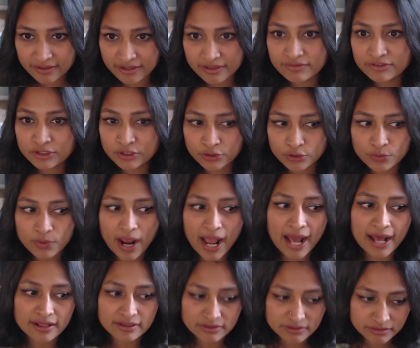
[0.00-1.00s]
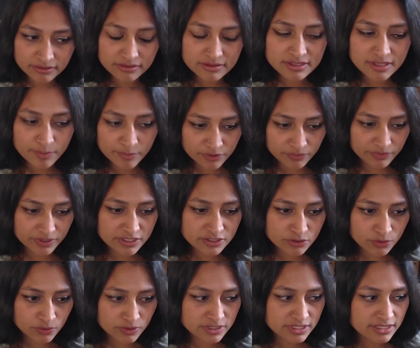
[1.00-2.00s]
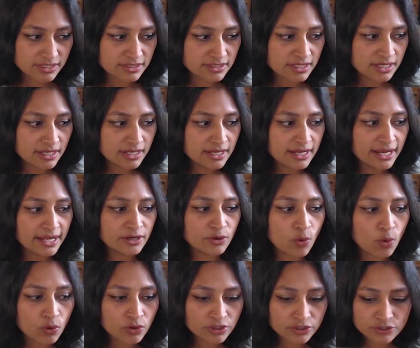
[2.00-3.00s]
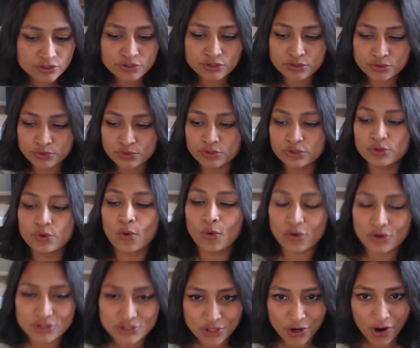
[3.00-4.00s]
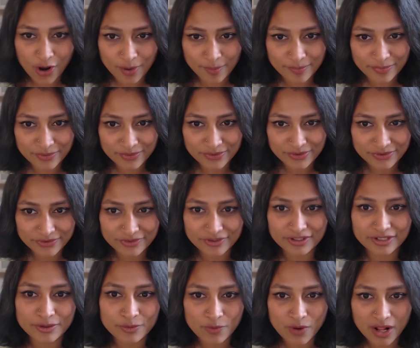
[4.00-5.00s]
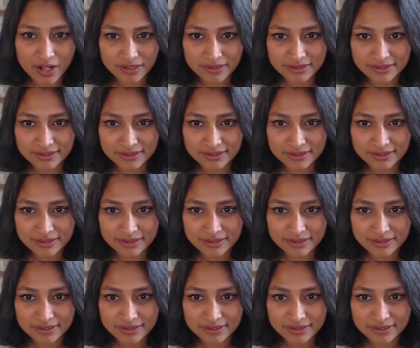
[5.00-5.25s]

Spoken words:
even though you had some of the resources in order to do your job really well.